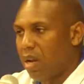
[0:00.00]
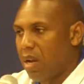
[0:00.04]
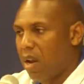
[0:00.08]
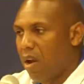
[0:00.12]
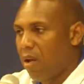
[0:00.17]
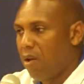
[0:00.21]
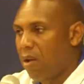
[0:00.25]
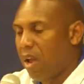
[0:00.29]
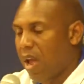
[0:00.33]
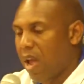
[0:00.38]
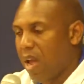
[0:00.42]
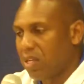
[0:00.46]
And
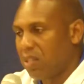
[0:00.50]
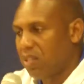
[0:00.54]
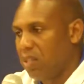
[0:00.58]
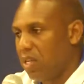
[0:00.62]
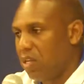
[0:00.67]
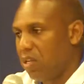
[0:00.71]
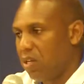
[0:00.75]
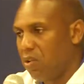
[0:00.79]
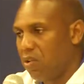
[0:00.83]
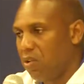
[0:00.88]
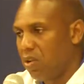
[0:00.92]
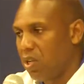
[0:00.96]
our guys
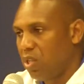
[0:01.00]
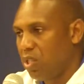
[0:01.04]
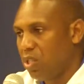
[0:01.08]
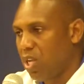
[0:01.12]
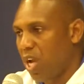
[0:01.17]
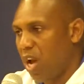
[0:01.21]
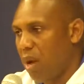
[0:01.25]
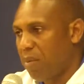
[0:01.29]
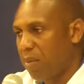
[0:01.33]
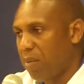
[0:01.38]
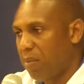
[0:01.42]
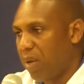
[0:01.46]
didn't do a good
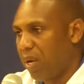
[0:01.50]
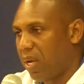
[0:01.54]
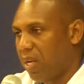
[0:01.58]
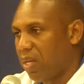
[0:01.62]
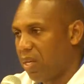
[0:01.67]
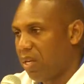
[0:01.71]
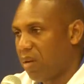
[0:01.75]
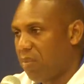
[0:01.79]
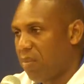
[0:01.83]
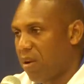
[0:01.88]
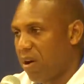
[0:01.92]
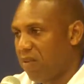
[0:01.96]
job of
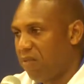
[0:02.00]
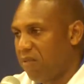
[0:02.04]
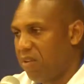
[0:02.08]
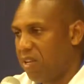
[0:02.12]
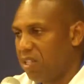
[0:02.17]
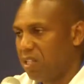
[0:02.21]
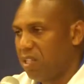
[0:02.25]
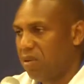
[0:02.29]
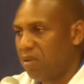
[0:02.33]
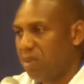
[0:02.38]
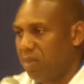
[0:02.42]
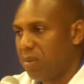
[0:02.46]
picking it up
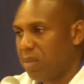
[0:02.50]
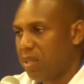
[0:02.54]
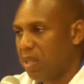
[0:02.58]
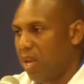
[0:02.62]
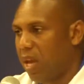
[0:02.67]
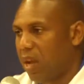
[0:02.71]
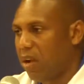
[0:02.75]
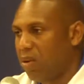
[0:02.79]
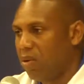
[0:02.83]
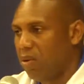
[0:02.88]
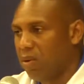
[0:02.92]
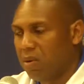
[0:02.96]
offensively, but
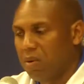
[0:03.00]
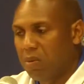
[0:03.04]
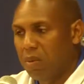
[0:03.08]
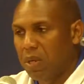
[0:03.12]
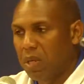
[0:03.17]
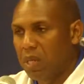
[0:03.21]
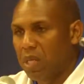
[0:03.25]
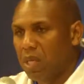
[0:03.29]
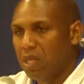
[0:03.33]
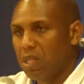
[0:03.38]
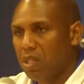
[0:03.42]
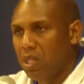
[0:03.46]
they are doing a
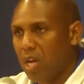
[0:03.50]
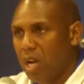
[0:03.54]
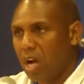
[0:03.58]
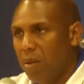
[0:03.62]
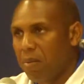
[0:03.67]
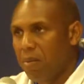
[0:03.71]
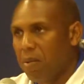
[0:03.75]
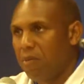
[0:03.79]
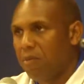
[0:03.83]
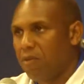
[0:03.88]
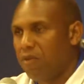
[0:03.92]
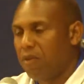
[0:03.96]
really good
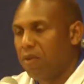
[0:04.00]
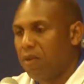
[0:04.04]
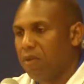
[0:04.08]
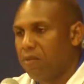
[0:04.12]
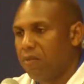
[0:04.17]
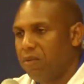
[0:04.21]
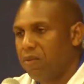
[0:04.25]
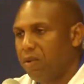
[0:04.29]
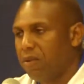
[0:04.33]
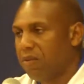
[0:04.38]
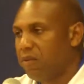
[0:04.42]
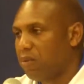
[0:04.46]
job
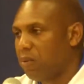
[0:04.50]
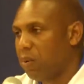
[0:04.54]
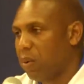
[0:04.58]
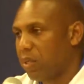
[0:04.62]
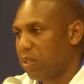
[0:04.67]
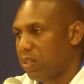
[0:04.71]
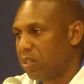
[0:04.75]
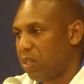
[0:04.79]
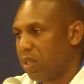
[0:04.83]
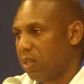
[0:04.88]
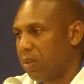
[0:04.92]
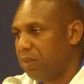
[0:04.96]
of
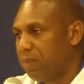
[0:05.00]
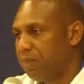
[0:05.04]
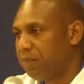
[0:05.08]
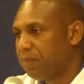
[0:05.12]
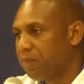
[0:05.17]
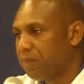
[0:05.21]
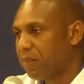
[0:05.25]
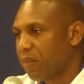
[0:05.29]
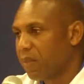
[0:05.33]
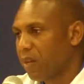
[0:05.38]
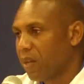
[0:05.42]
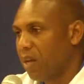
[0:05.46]
twisting.
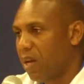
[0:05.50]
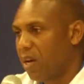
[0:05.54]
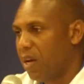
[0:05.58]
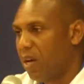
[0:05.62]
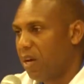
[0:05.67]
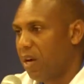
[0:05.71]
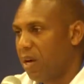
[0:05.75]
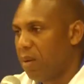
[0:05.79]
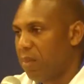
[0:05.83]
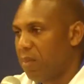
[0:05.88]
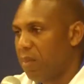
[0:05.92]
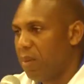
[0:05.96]

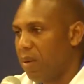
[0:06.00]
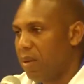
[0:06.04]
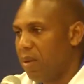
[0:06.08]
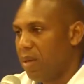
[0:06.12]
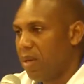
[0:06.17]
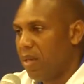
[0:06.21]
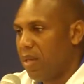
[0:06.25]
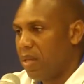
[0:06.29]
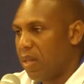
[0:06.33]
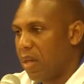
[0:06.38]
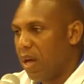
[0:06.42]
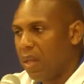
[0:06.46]

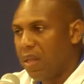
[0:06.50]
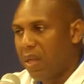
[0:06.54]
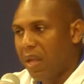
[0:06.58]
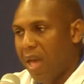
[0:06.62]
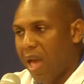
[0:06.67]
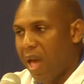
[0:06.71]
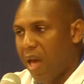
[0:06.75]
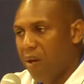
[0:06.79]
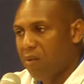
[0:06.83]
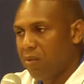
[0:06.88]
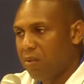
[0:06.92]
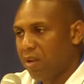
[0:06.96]
The other
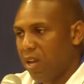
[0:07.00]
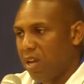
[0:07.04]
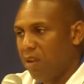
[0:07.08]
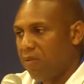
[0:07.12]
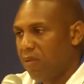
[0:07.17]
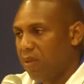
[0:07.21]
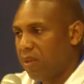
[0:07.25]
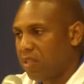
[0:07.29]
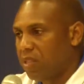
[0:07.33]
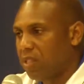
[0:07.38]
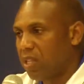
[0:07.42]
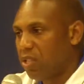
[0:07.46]
guy on
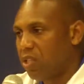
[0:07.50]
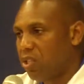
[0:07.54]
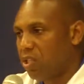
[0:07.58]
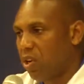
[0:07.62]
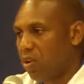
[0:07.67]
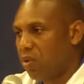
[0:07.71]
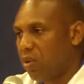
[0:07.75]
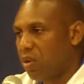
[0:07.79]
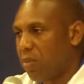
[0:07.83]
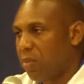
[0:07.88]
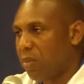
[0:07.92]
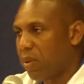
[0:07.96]
defense that
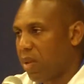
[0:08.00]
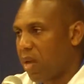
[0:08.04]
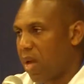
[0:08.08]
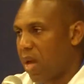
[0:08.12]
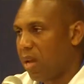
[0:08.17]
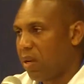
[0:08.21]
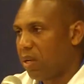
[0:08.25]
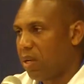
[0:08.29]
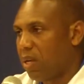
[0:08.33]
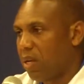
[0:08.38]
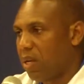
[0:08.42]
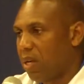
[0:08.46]
showed up a
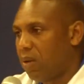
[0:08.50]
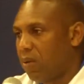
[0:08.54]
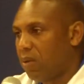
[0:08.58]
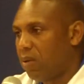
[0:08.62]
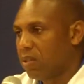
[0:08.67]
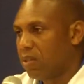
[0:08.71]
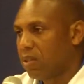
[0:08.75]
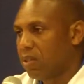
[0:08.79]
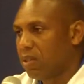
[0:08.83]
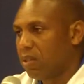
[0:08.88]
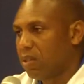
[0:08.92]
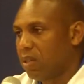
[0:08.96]
lot
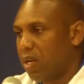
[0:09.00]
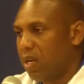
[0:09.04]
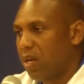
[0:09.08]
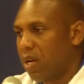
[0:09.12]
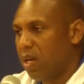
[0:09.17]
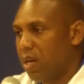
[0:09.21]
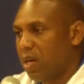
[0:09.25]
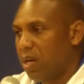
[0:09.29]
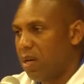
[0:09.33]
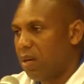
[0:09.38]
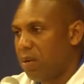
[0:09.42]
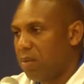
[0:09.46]
was
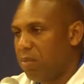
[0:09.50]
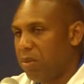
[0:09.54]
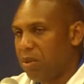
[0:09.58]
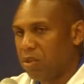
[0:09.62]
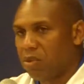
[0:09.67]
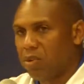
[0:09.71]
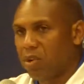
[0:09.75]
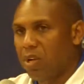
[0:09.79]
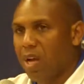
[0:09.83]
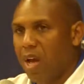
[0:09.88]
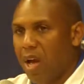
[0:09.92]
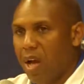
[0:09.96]

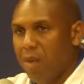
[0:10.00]
Mr.